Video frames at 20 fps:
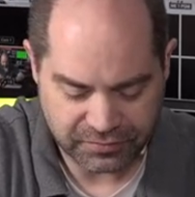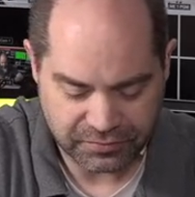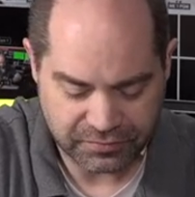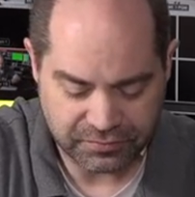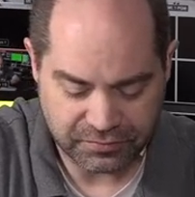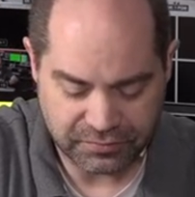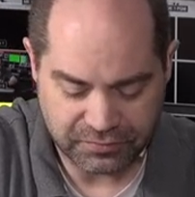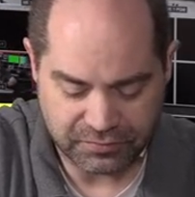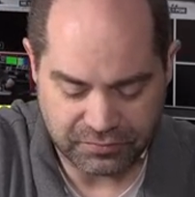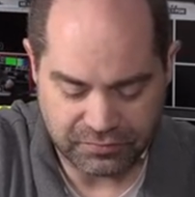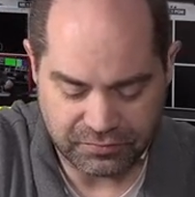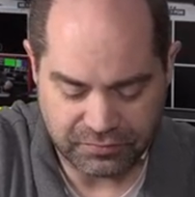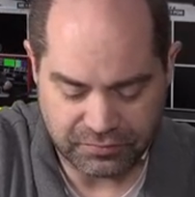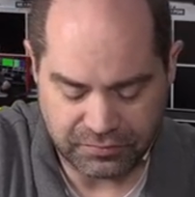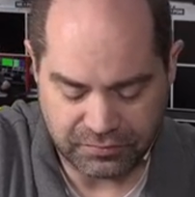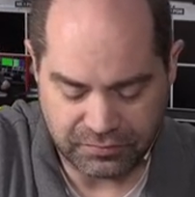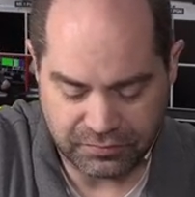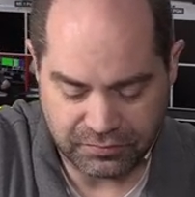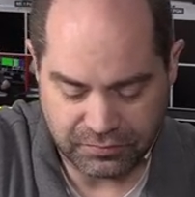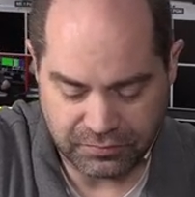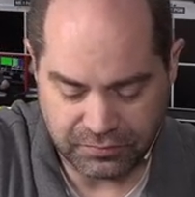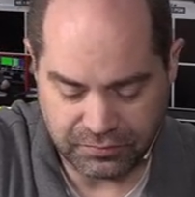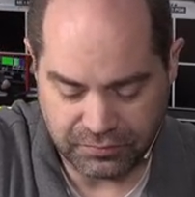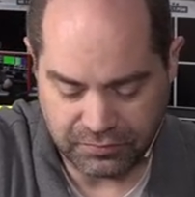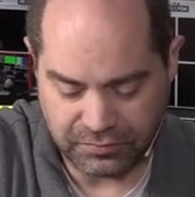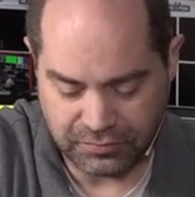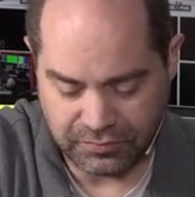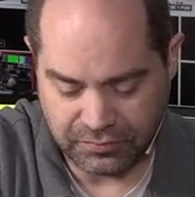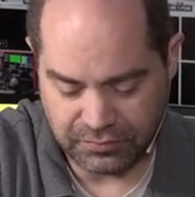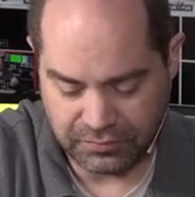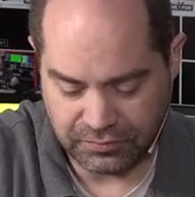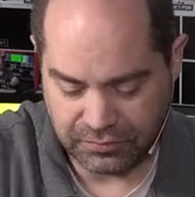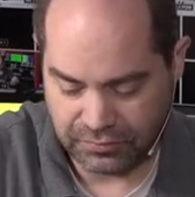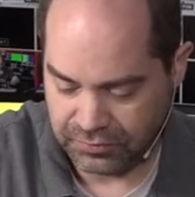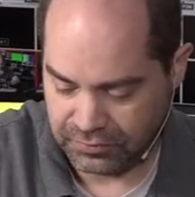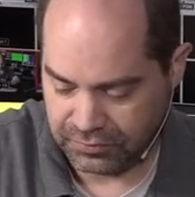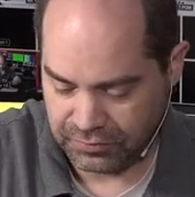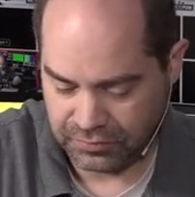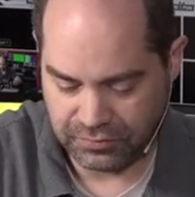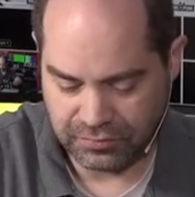
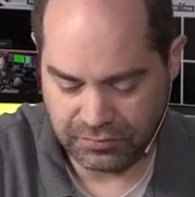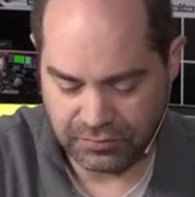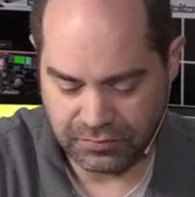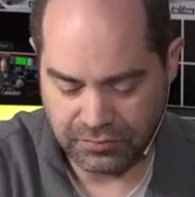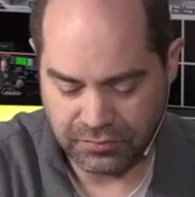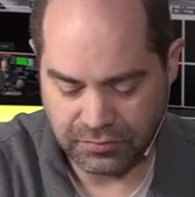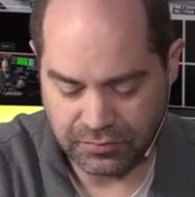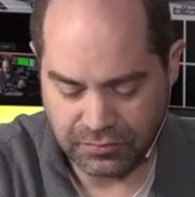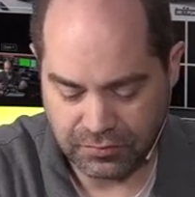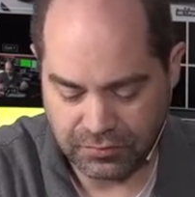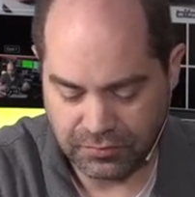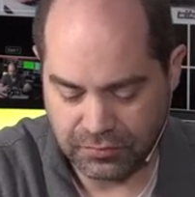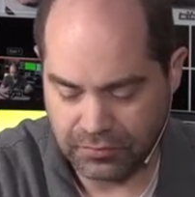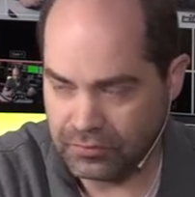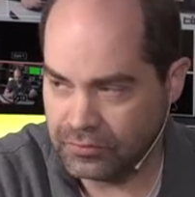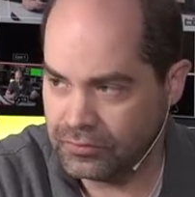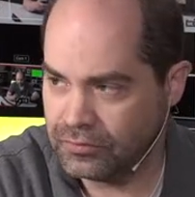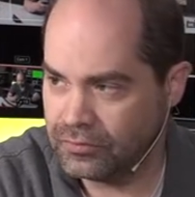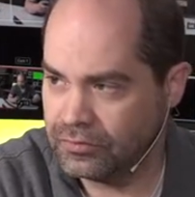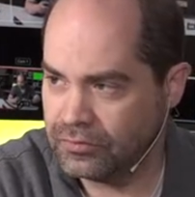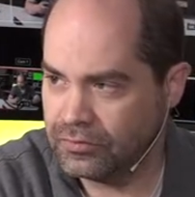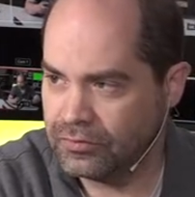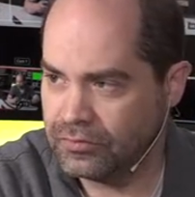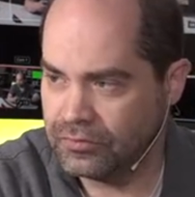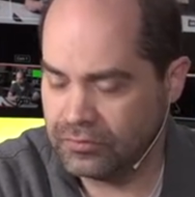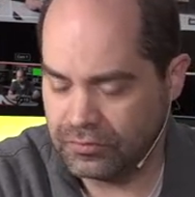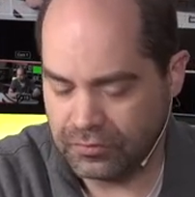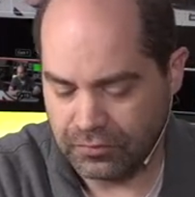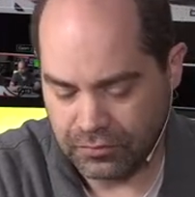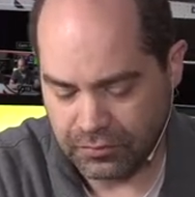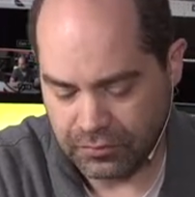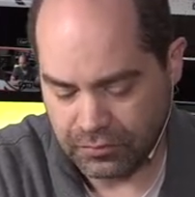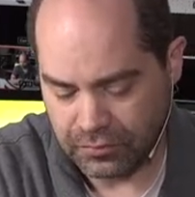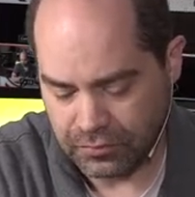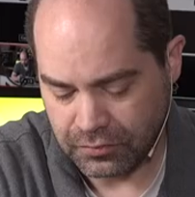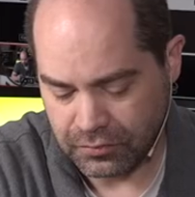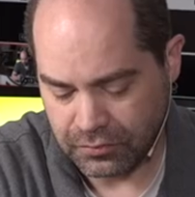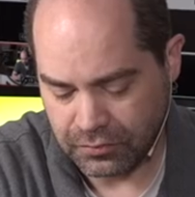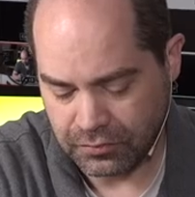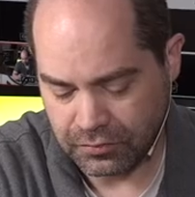
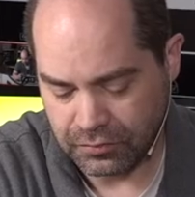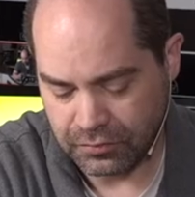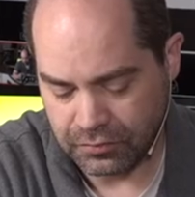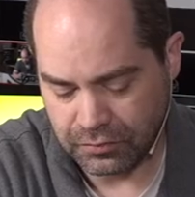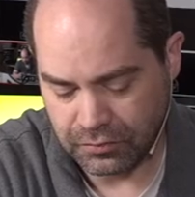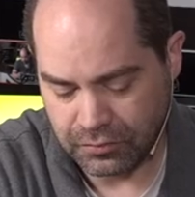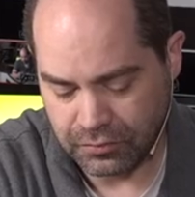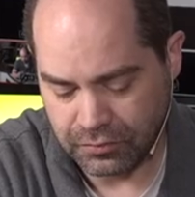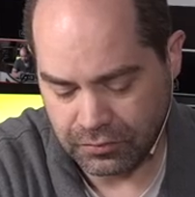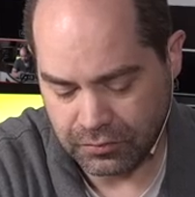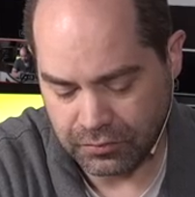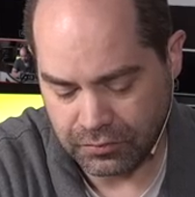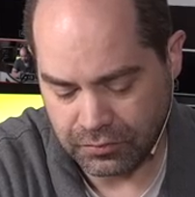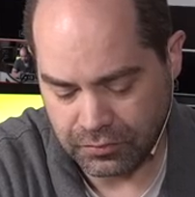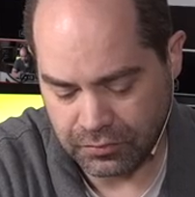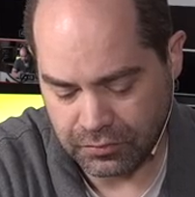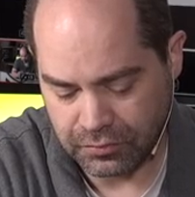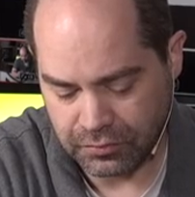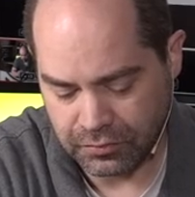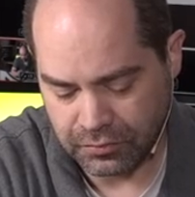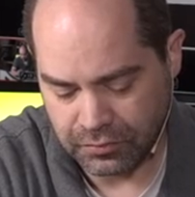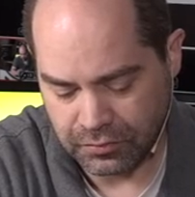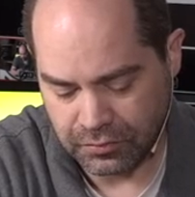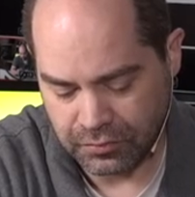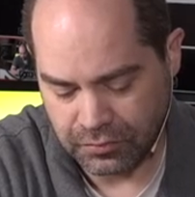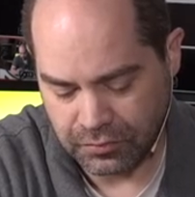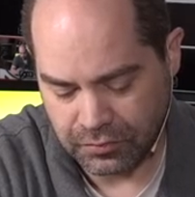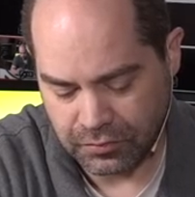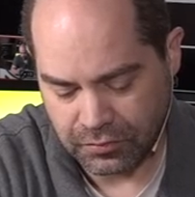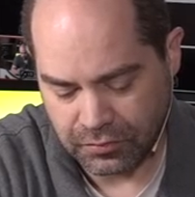Nobody speaks.